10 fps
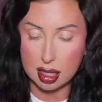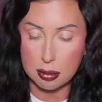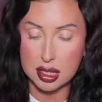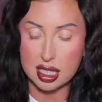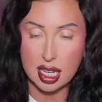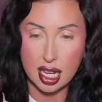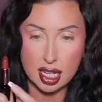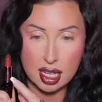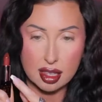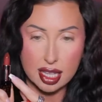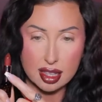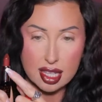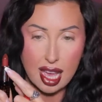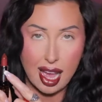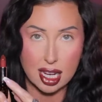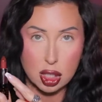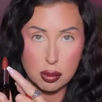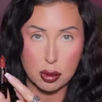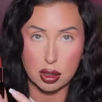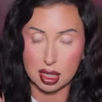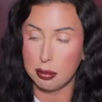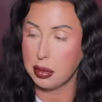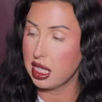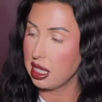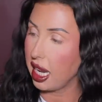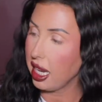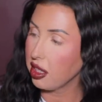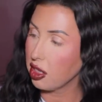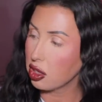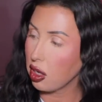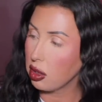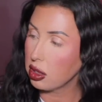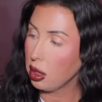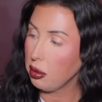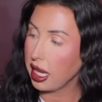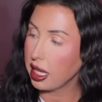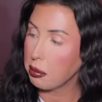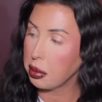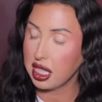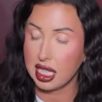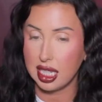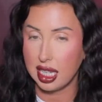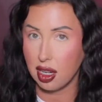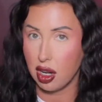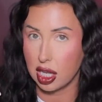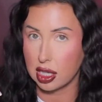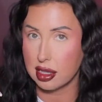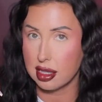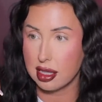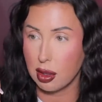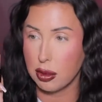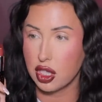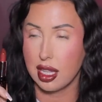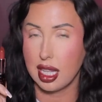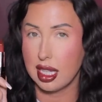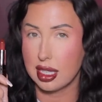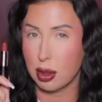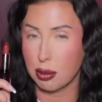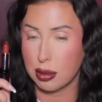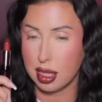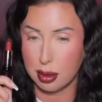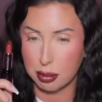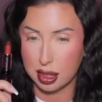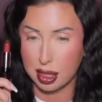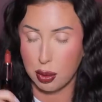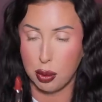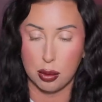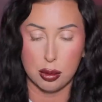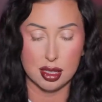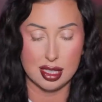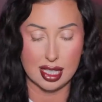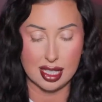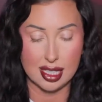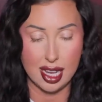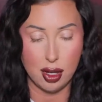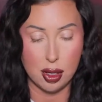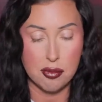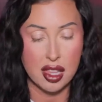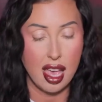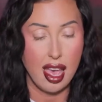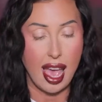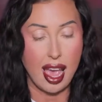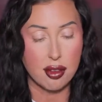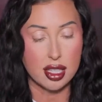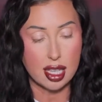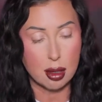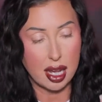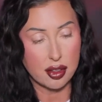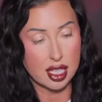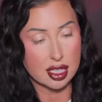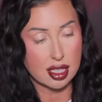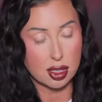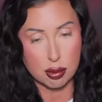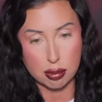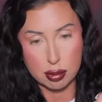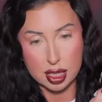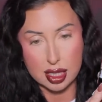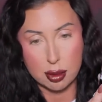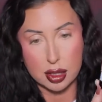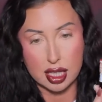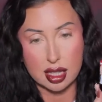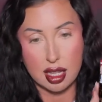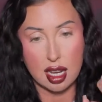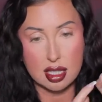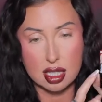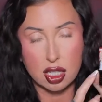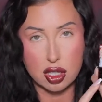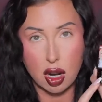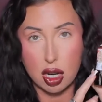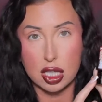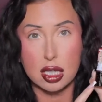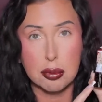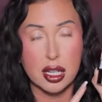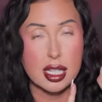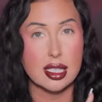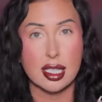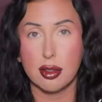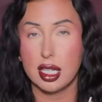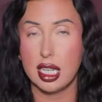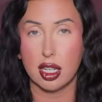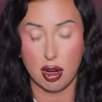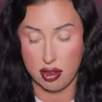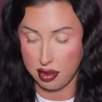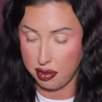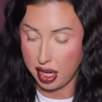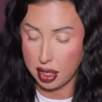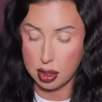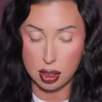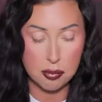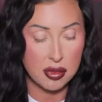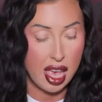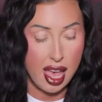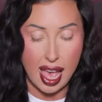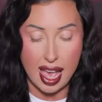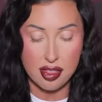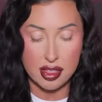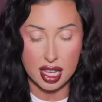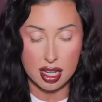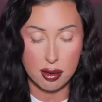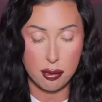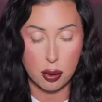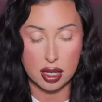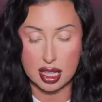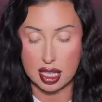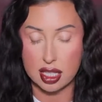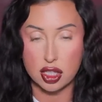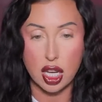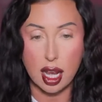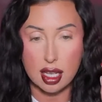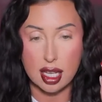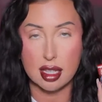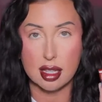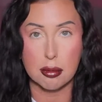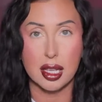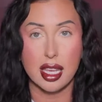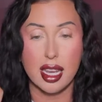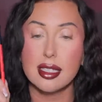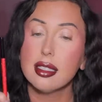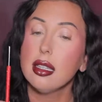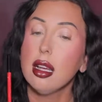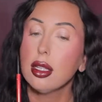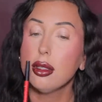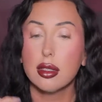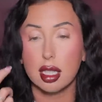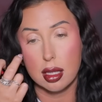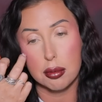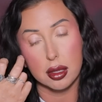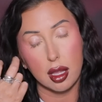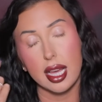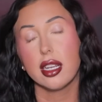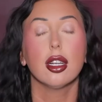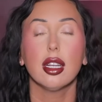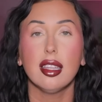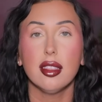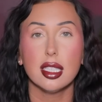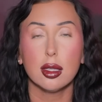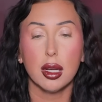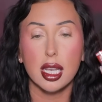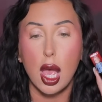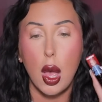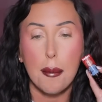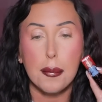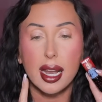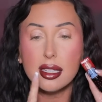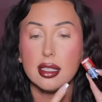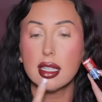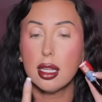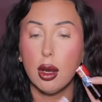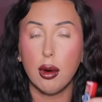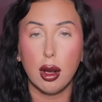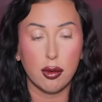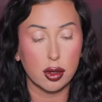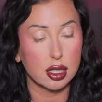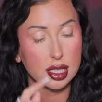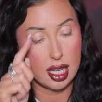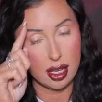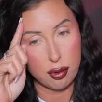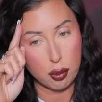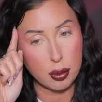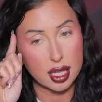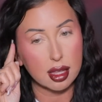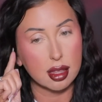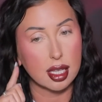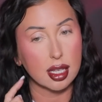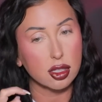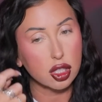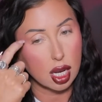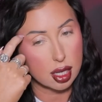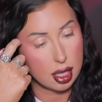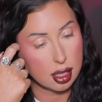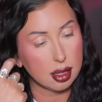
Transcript: lipstick, like the actual lipstick, there's also like bleeding hearts, which I think is a really, really cool detail. Everything about this is really, really luxe. There's hearts printed down here on the ferrule. And then for the Chucky lip kit, I did not use the lip liner in this one, but I did go over Tiff with the Chucky